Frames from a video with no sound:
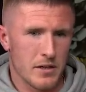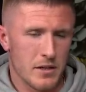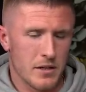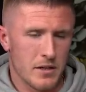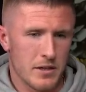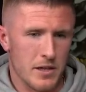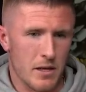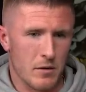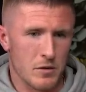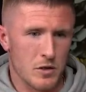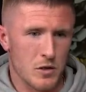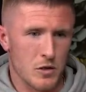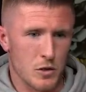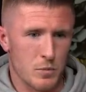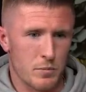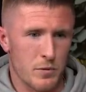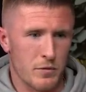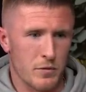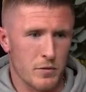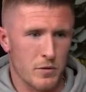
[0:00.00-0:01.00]
That was just
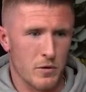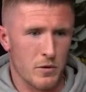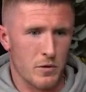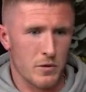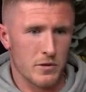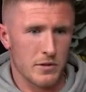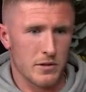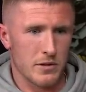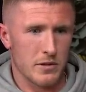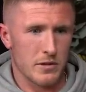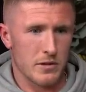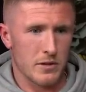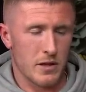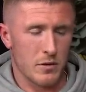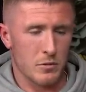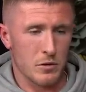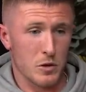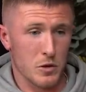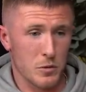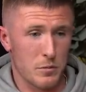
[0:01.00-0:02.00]
before
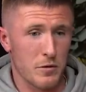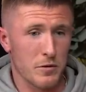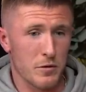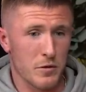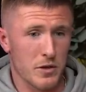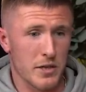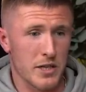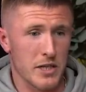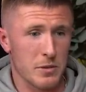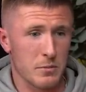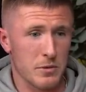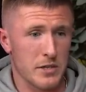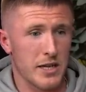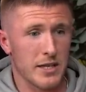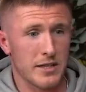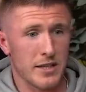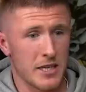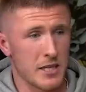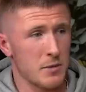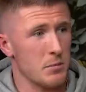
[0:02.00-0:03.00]
Christmas. I had
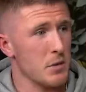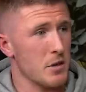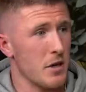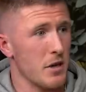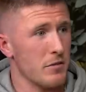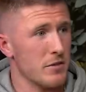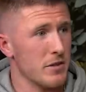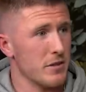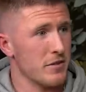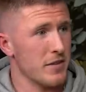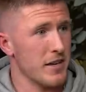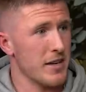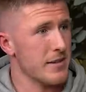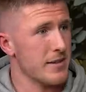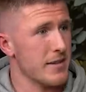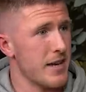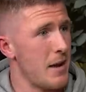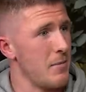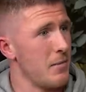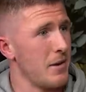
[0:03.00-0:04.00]
Christmas off for the first
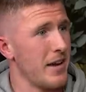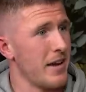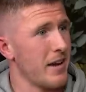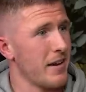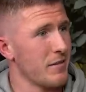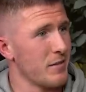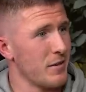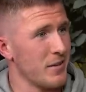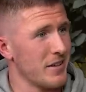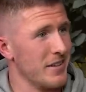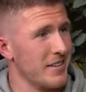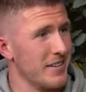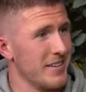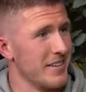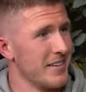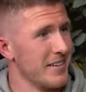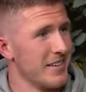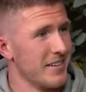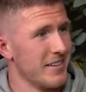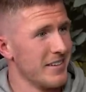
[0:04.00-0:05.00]
time. I'm like, fucking...
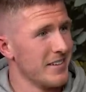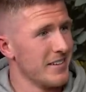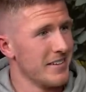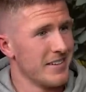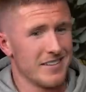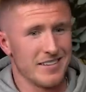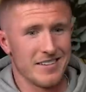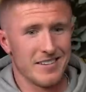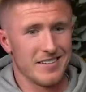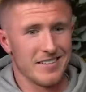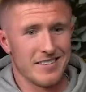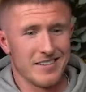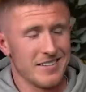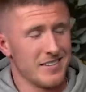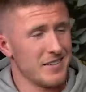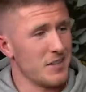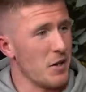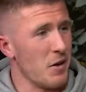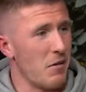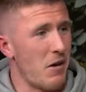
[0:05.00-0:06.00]

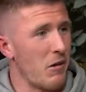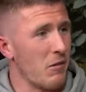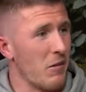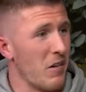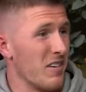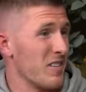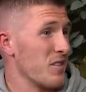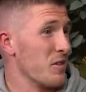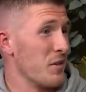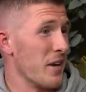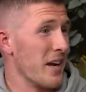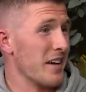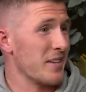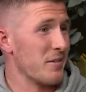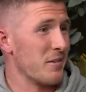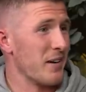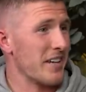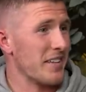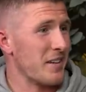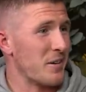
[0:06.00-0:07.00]
Don't know how long, so it actually
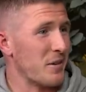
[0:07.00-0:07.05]
worked out